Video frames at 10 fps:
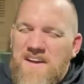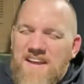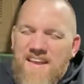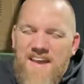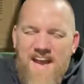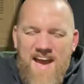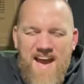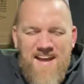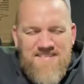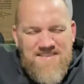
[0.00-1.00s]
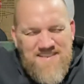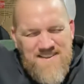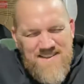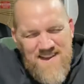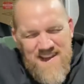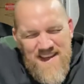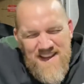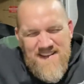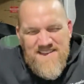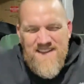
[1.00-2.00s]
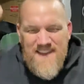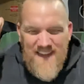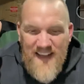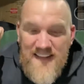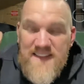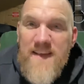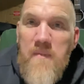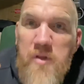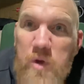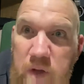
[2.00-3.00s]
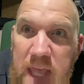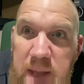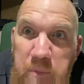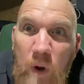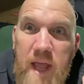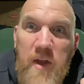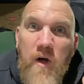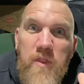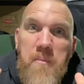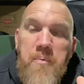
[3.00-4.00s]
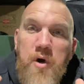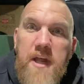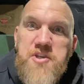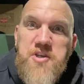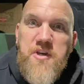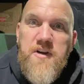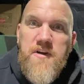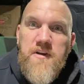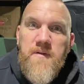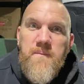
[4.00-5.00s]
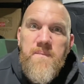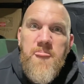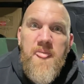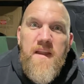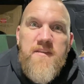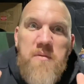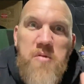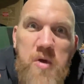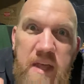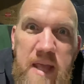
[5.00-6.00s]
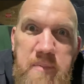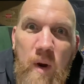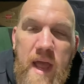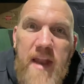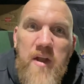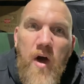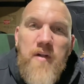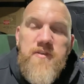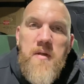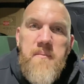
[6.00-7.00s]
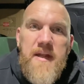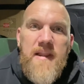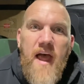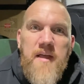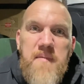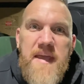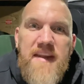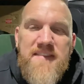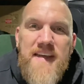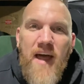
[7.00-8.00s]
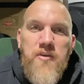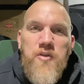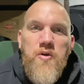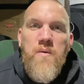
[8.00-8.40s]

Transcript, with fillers: Yes. See, some of you keep waiting on the preacher. Some of you keep waiting on somebody like me to tell you,